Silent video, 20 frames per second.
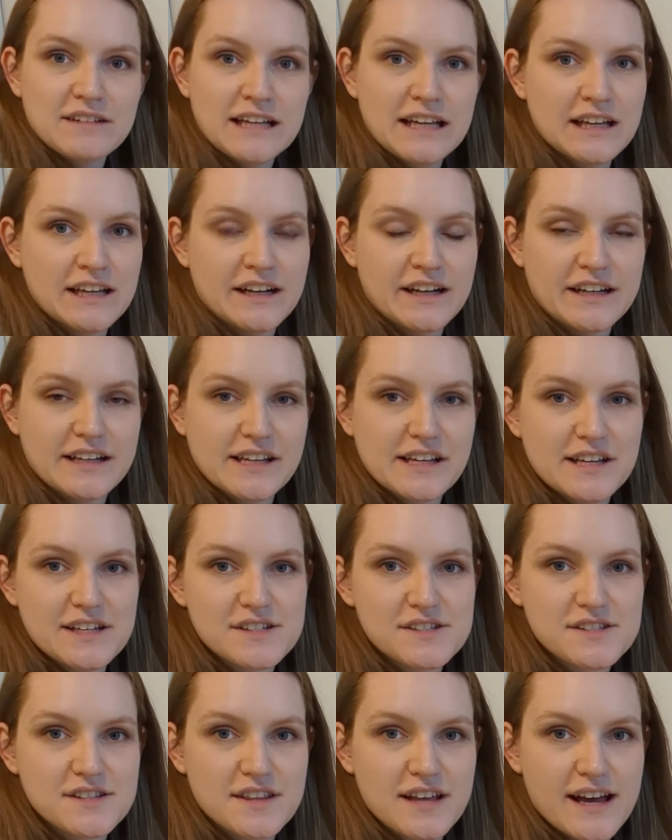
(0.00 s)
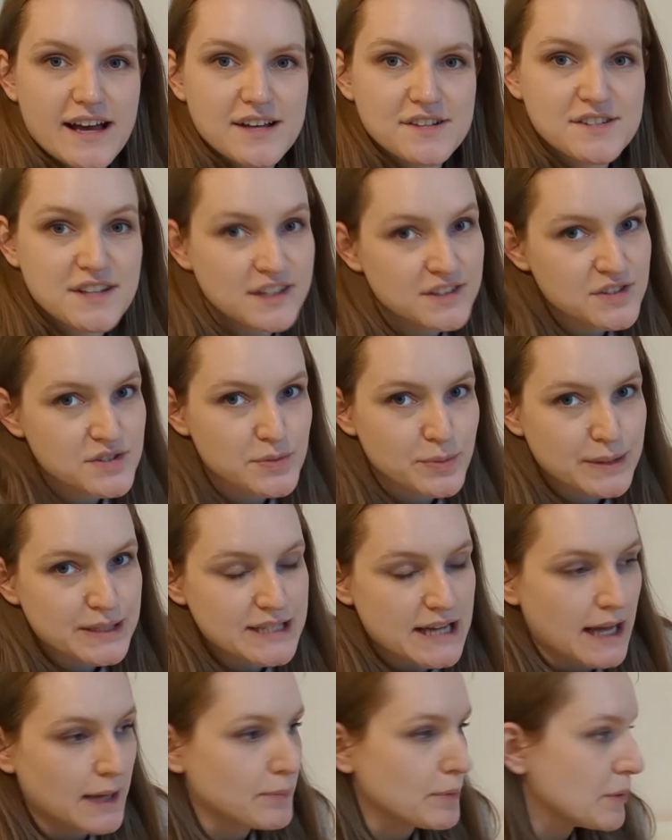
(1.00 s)
here is their sensory
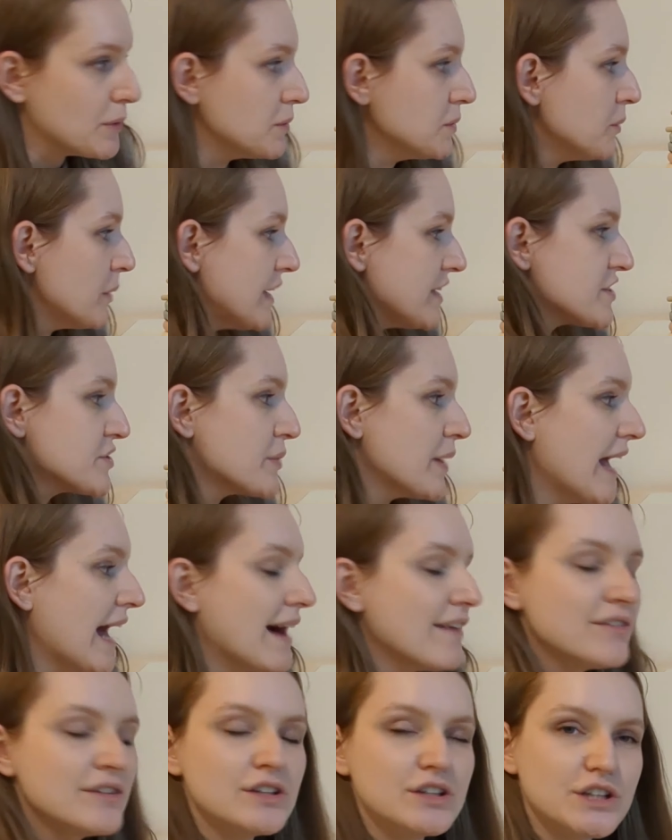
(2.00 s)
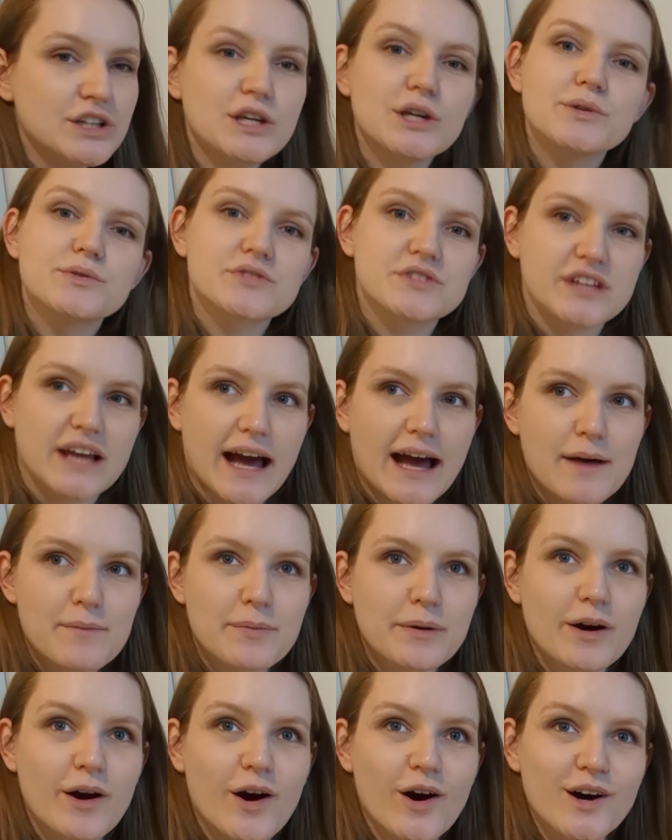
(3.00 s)
table, which we haven't used yet
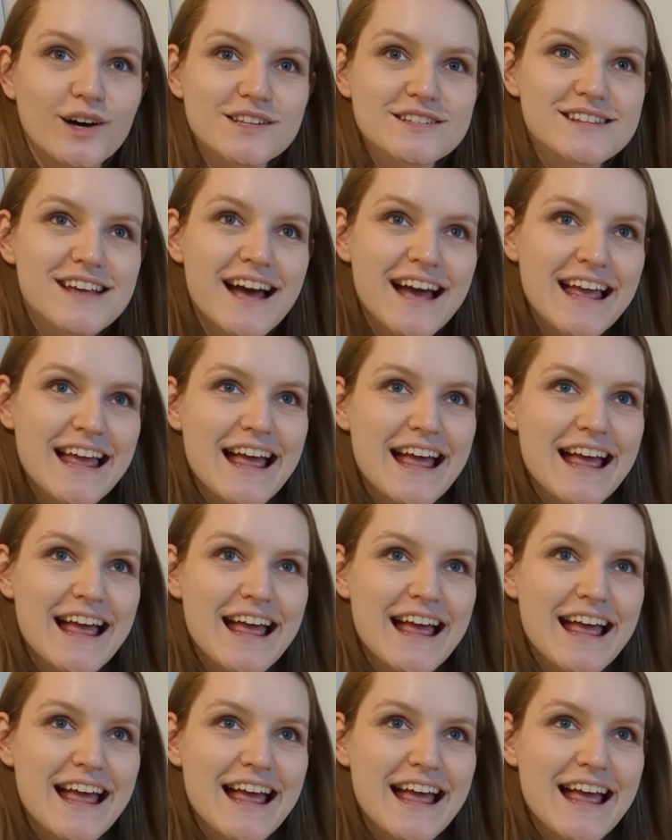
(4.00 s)
because